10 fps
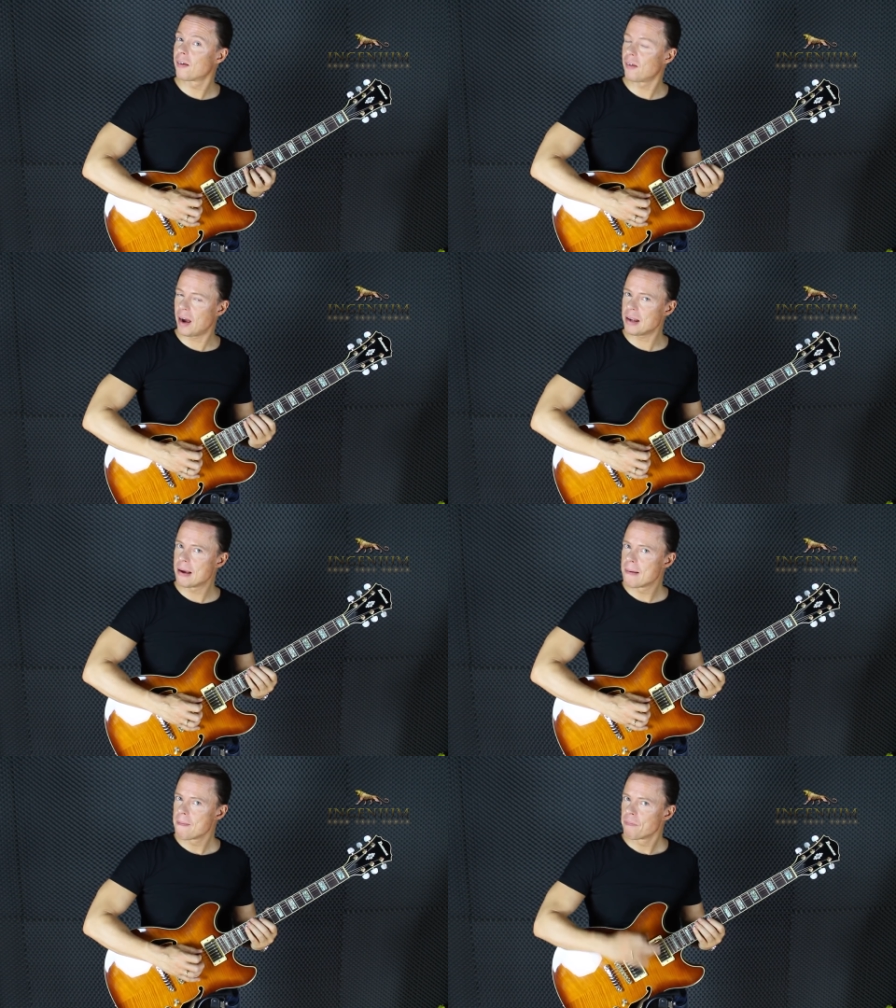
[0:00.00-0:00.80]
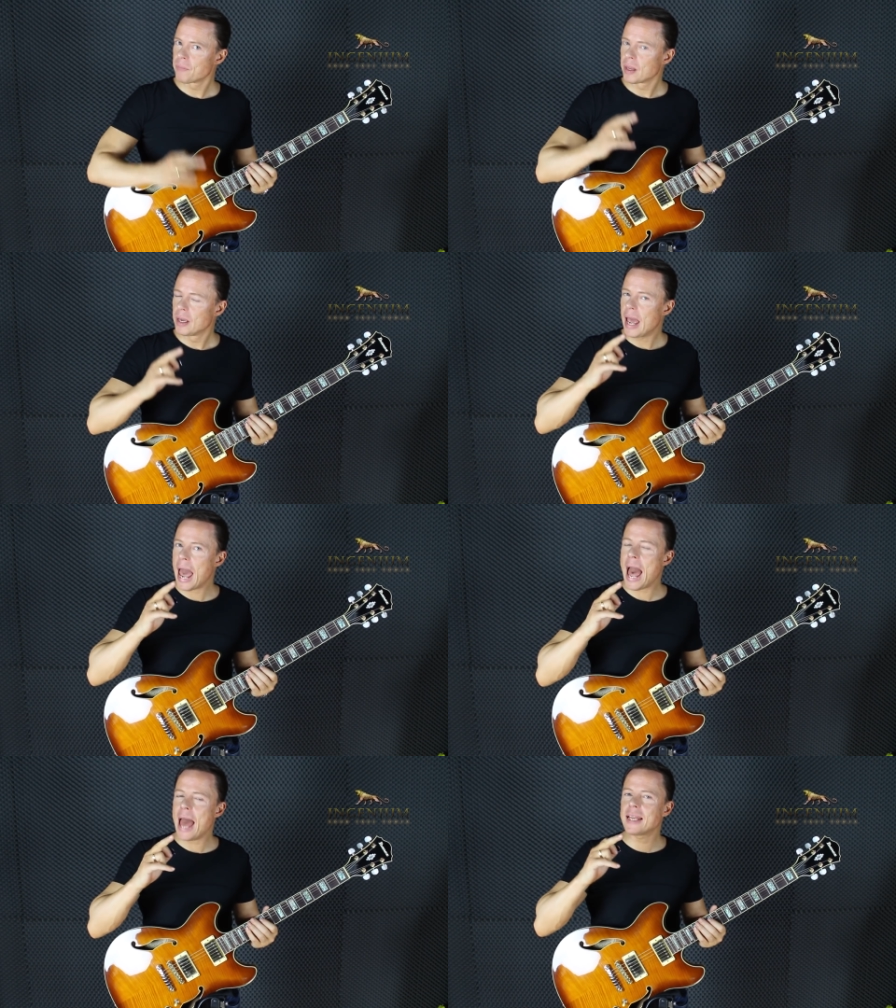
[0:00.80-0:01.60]
Right?
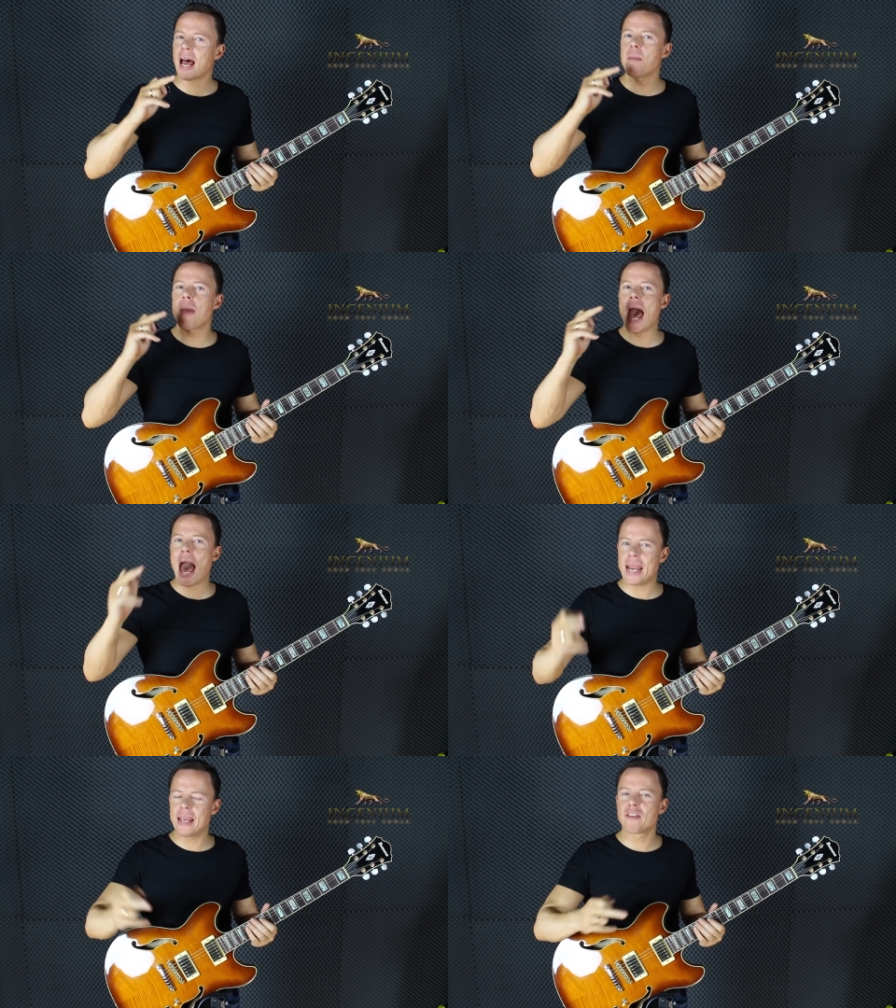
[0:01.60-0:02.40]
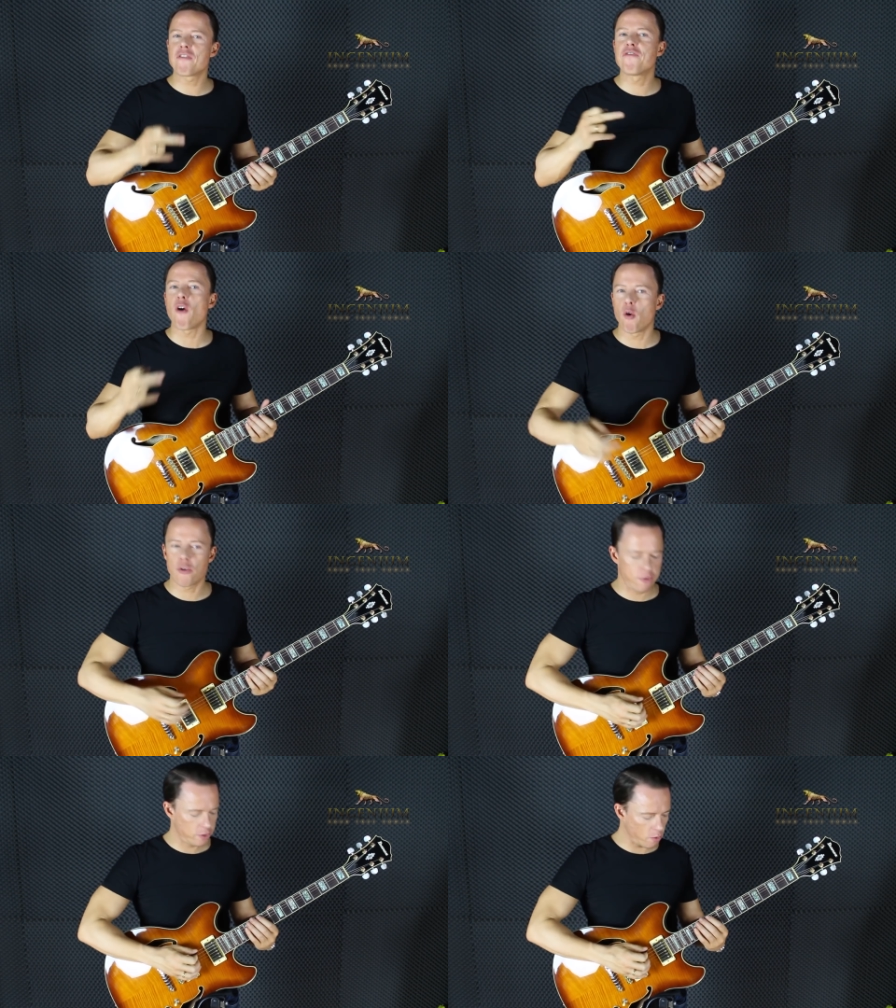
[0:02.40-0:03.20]
And I'm adding the
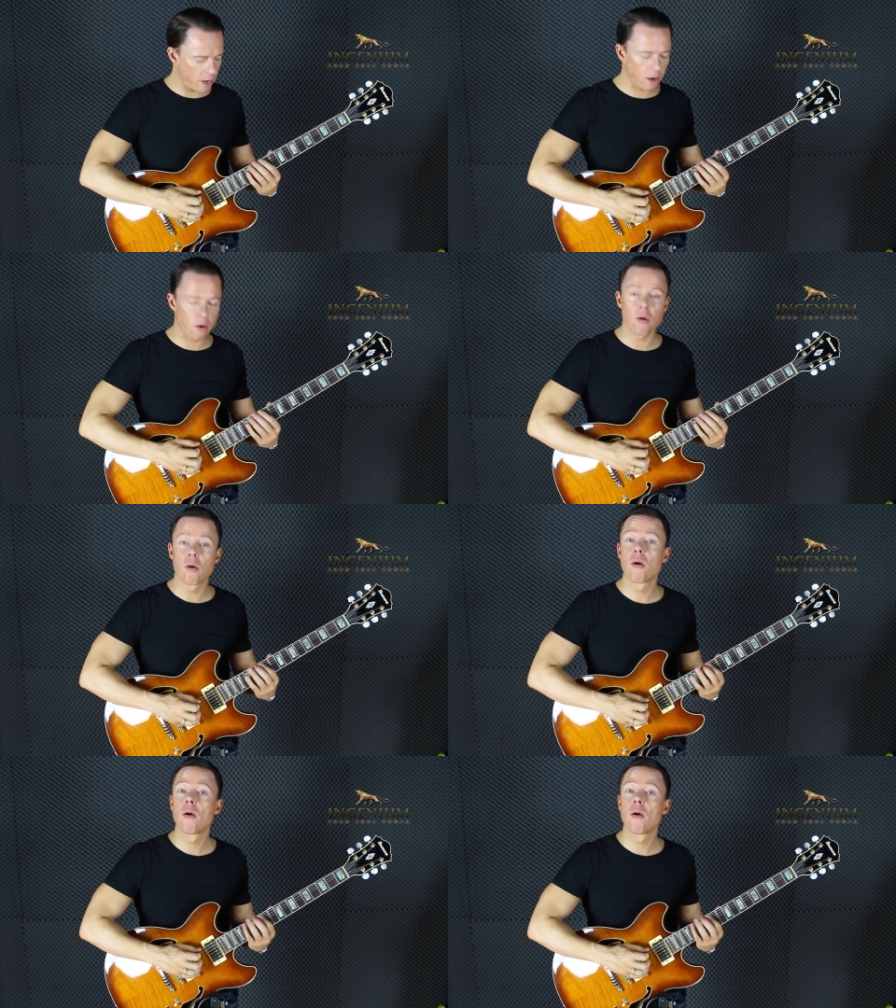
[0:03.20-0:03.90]
fourth. So I go.